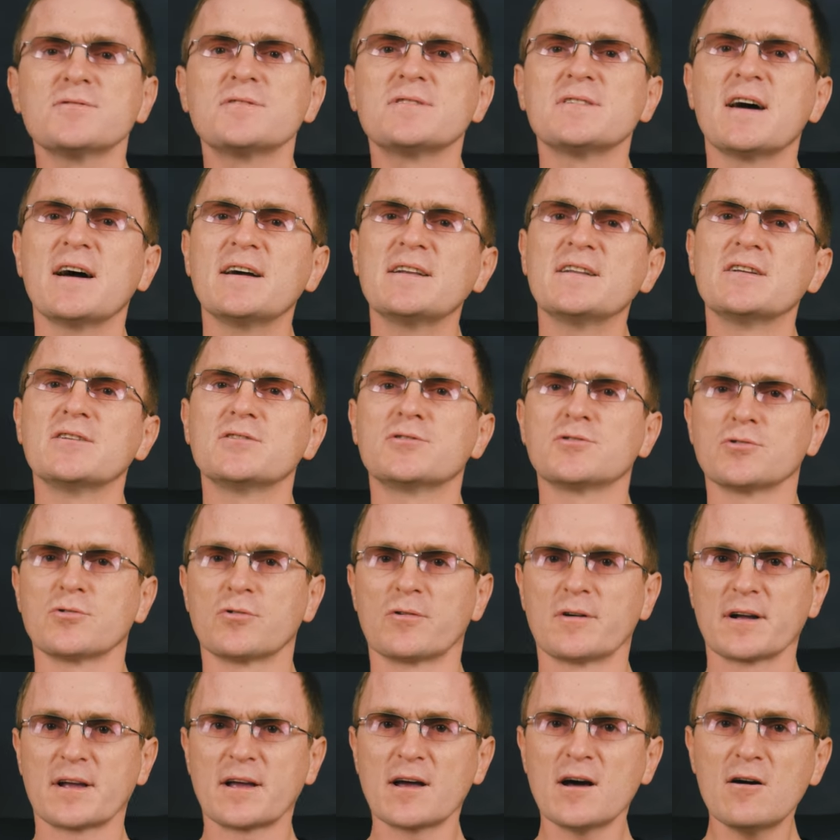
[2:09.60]
sign into
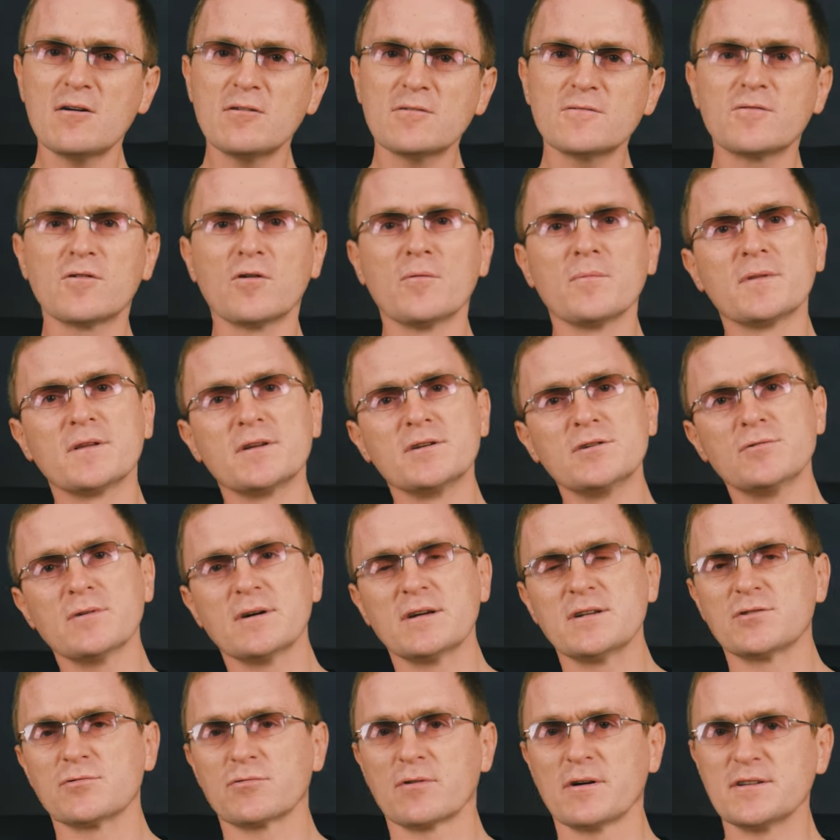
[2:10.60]
your account from the new
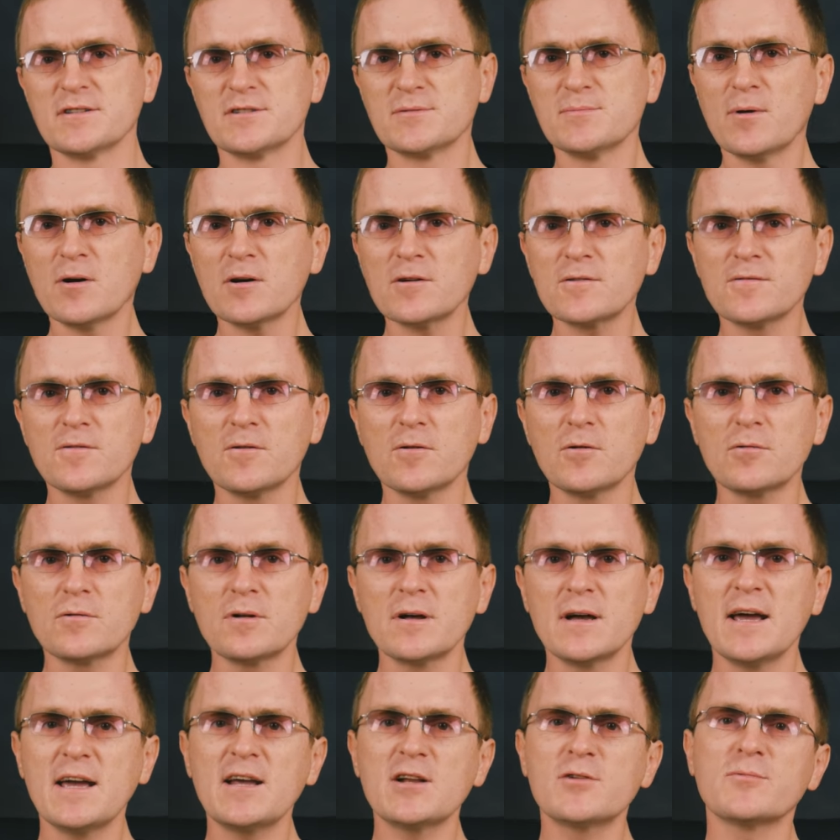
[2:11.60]
Android smartphone,
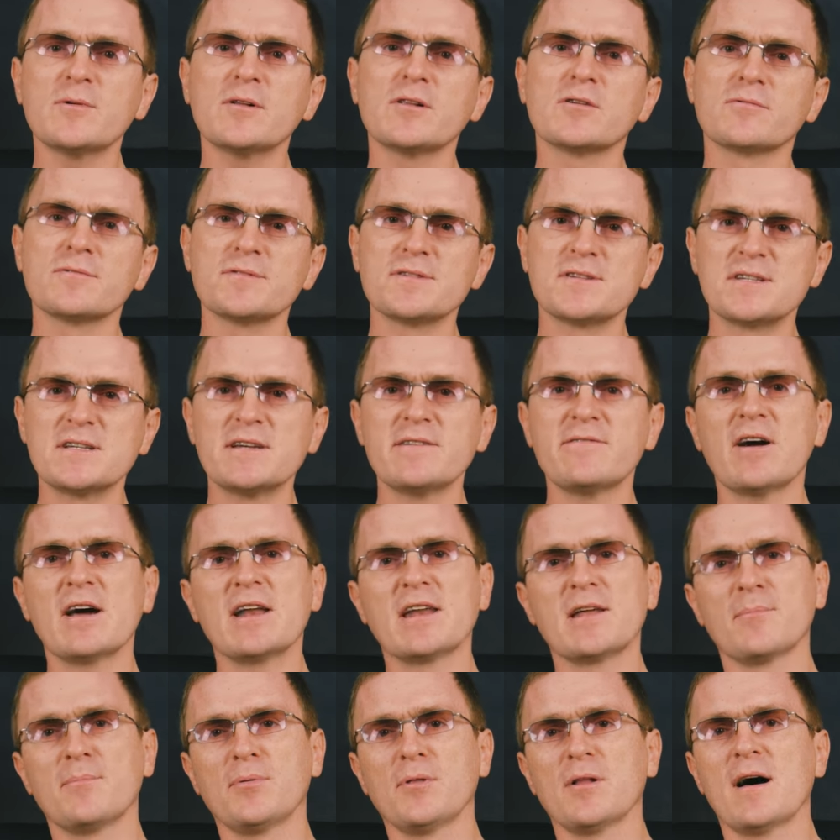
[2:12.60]
it will receive
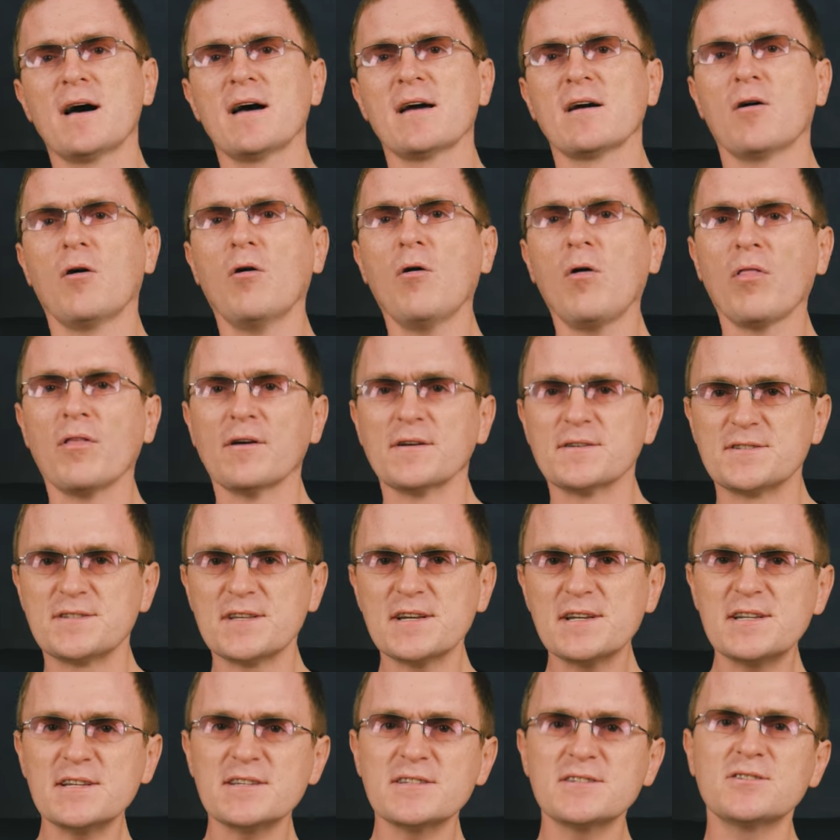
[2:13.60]
and apply all the
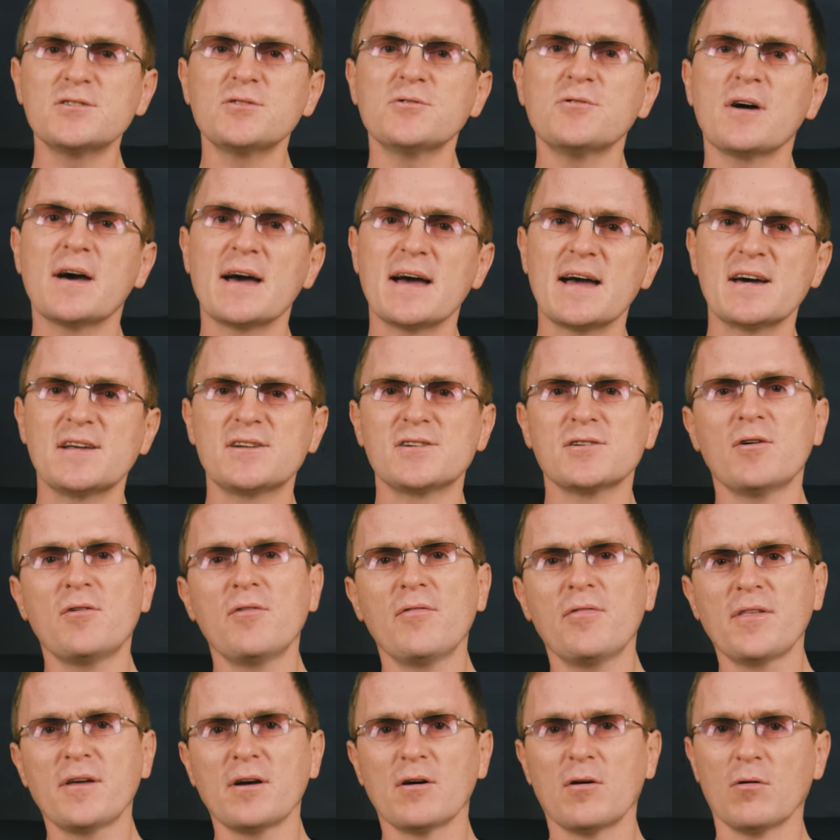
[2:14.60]
settings you had
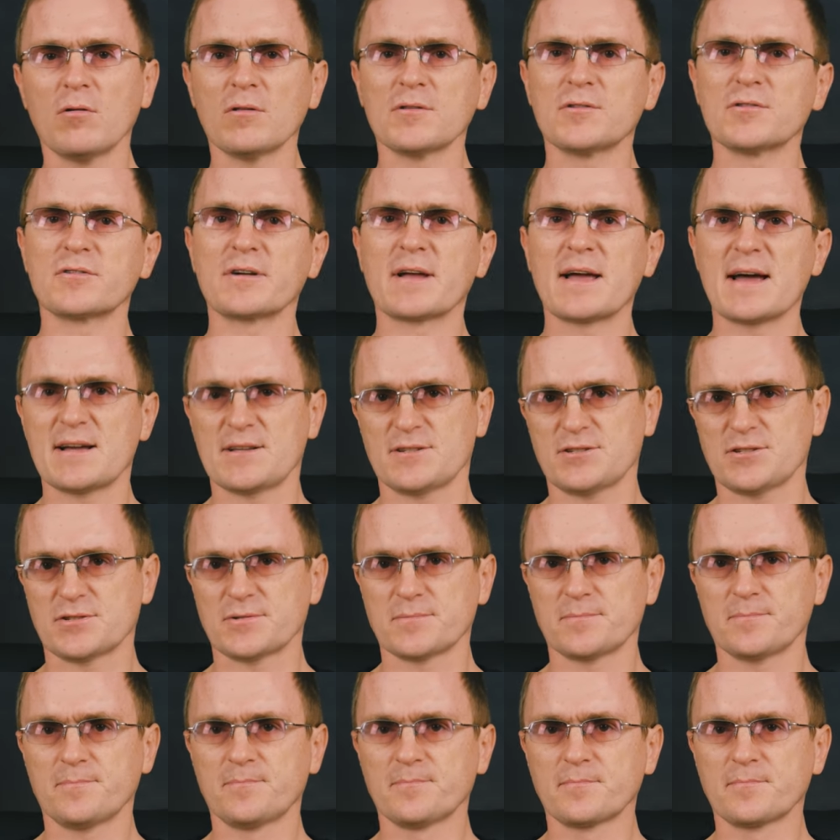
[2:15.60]
on the older gadget.